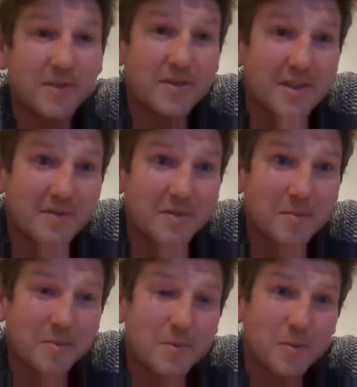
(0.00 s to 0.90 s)
We just have to,
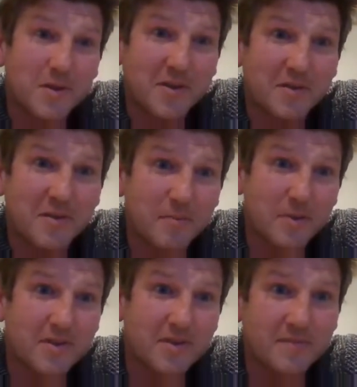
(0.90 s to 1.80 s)
suppose, work on our
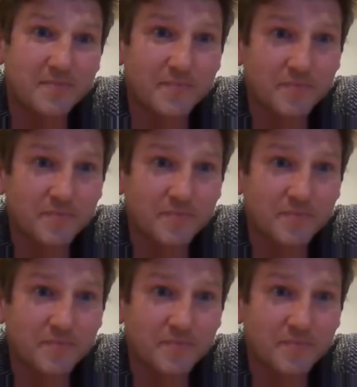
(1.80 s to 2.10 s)
inputs.